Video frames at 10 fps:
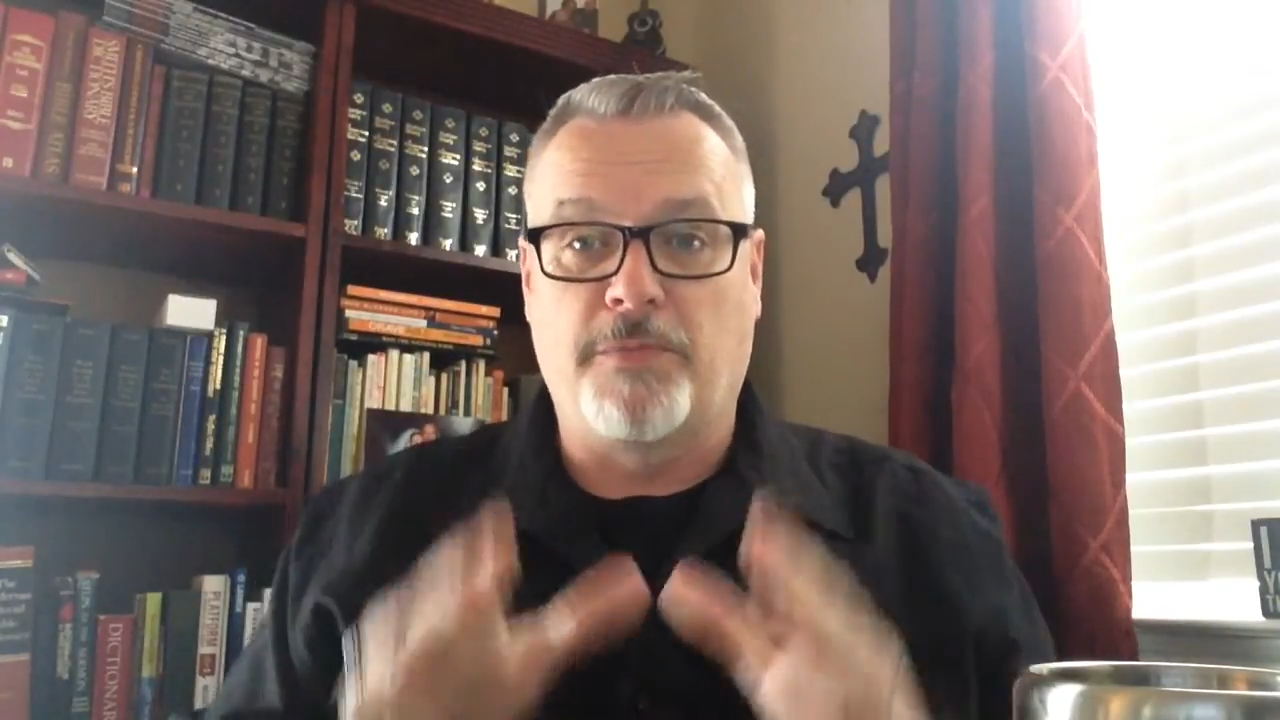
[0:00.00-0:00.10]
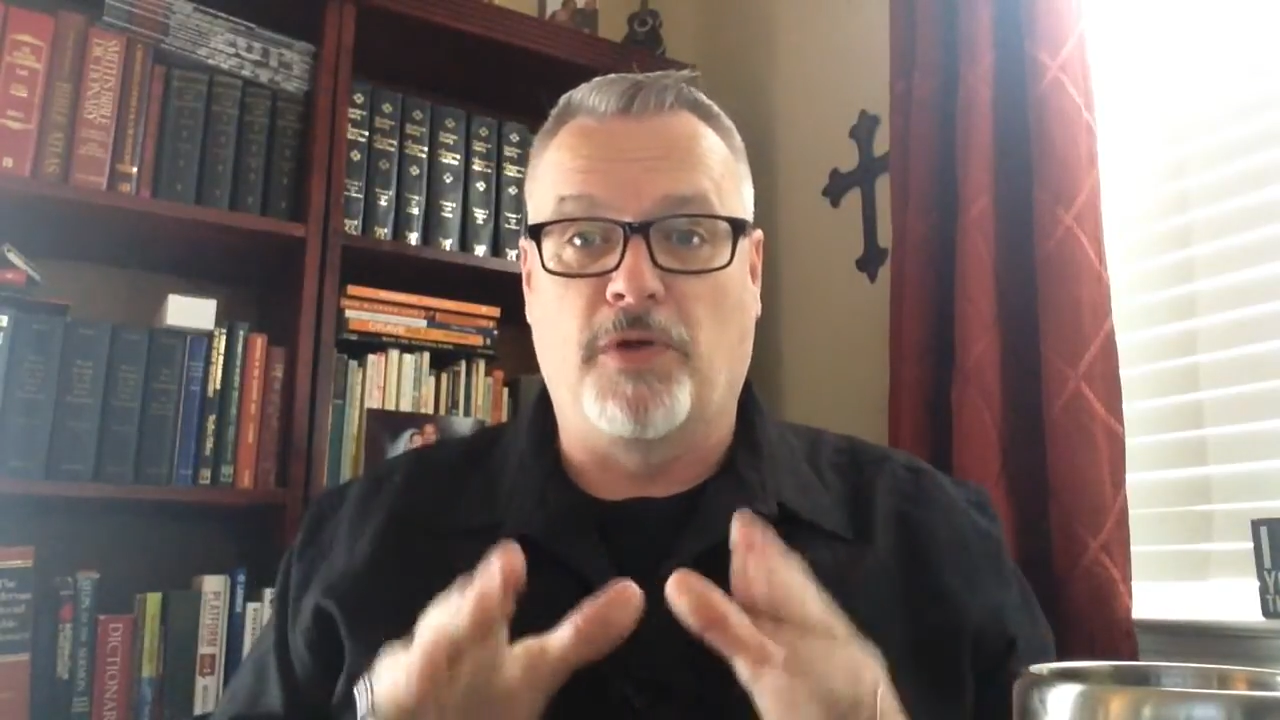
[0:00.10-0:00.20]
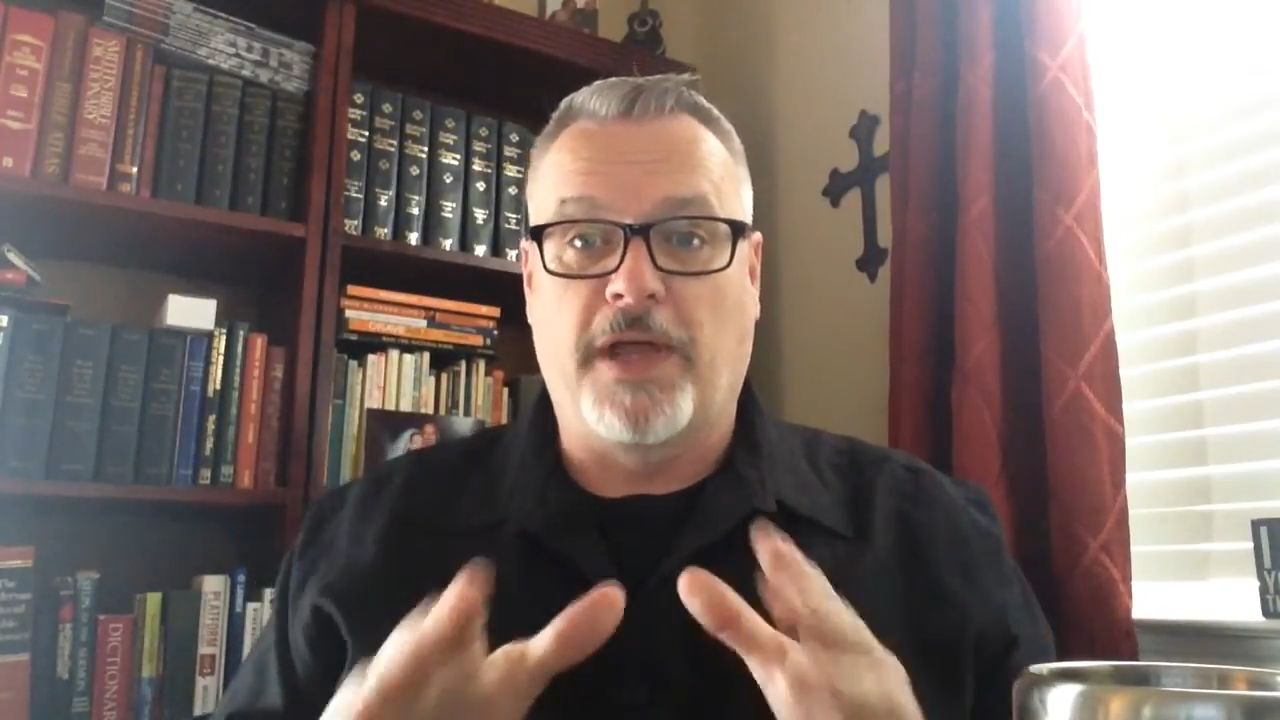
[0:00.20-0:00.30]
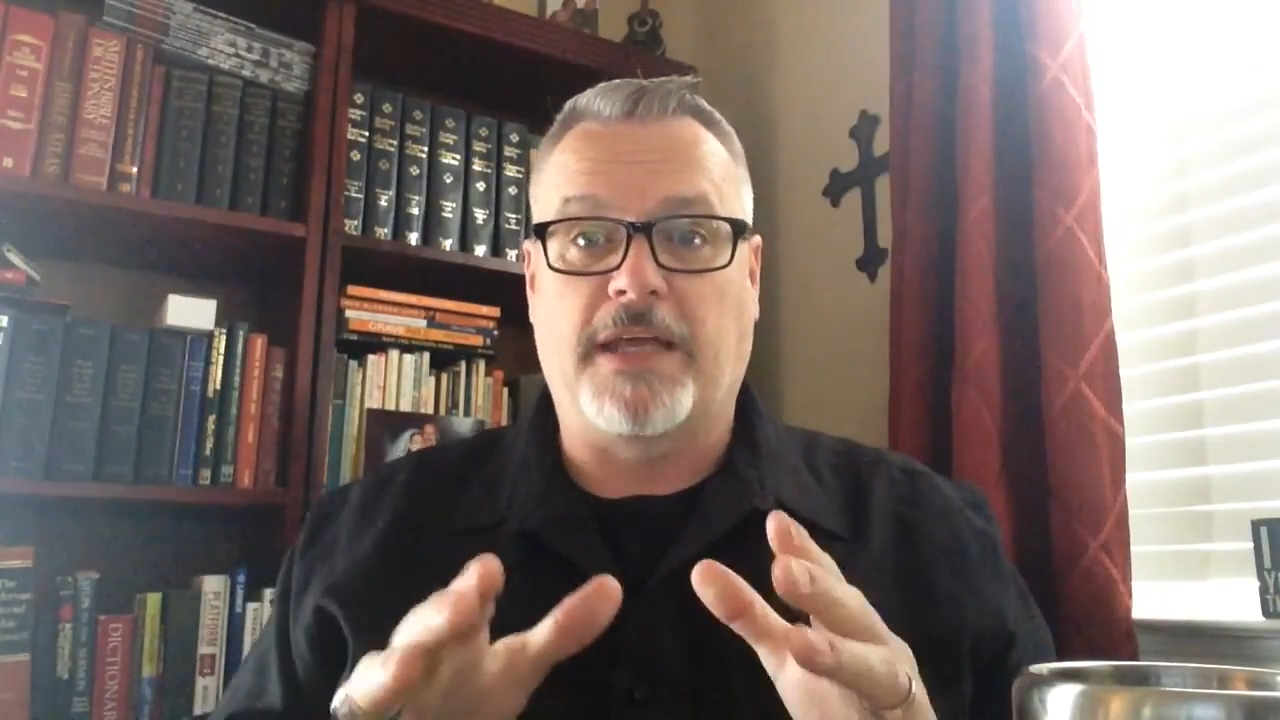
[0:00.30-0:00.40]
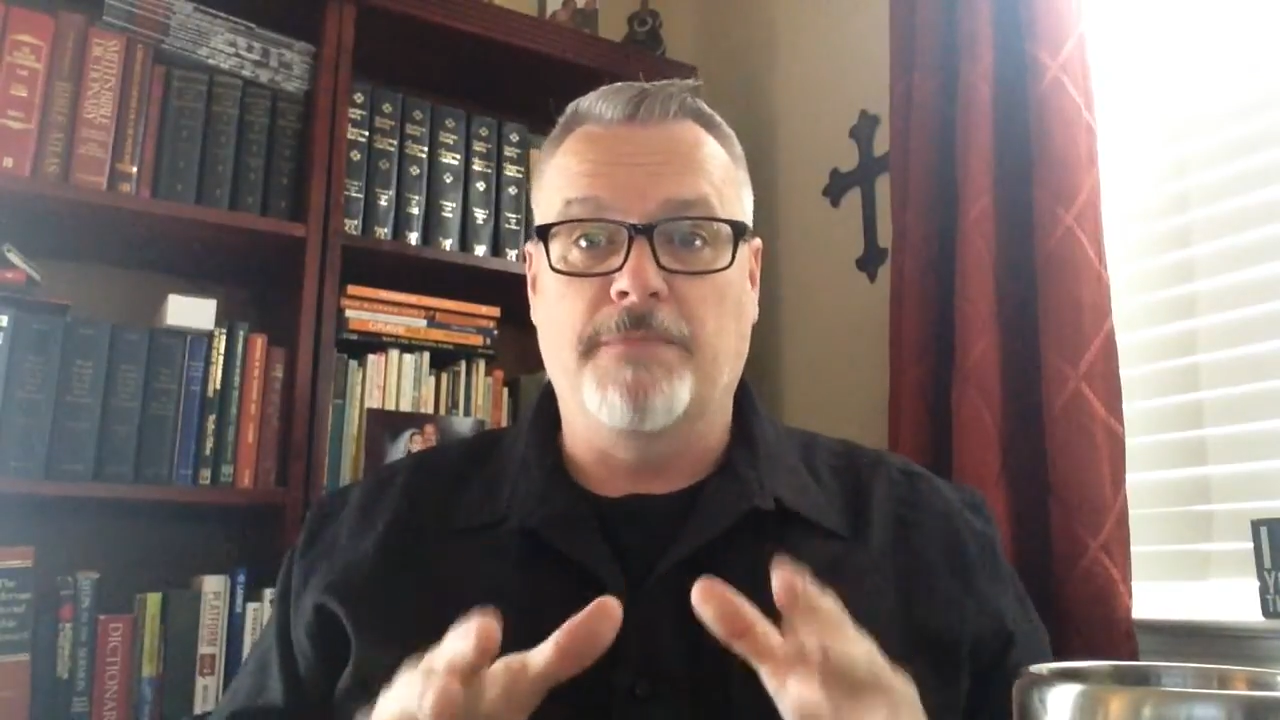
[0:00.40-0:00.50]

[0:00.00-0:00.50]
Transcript: Bill Lecky